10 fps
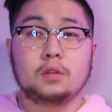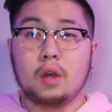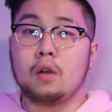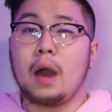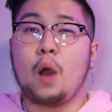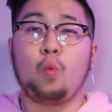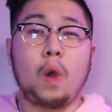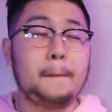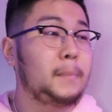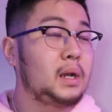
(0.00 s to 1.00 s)
No, I,
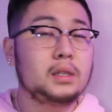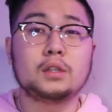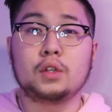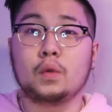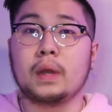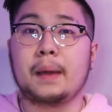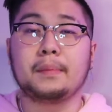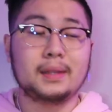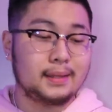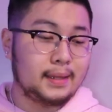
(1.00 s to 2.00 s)
am gonna do it.
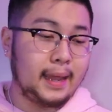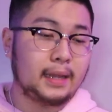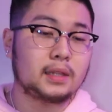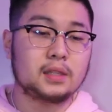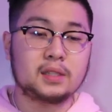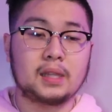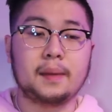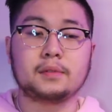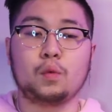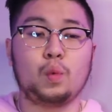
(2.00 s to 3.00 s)
I'm gonna take the
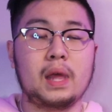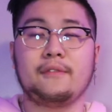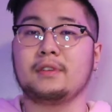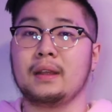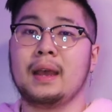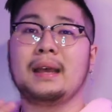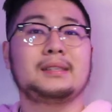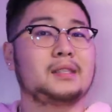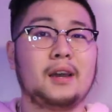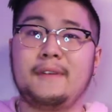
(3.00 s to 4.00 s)
steps or whatever
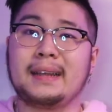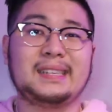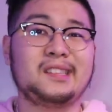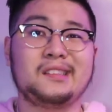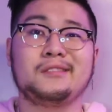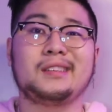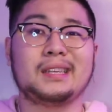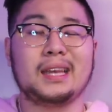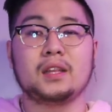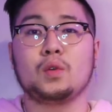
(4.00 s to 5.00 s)
stuff I need to do to
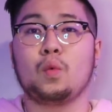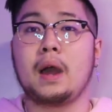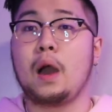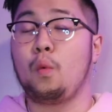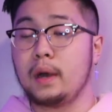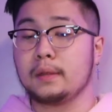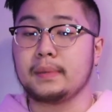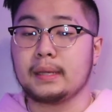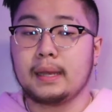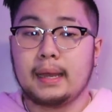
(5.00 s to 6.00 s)
get to where I want
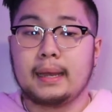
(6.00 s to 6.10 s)
to be.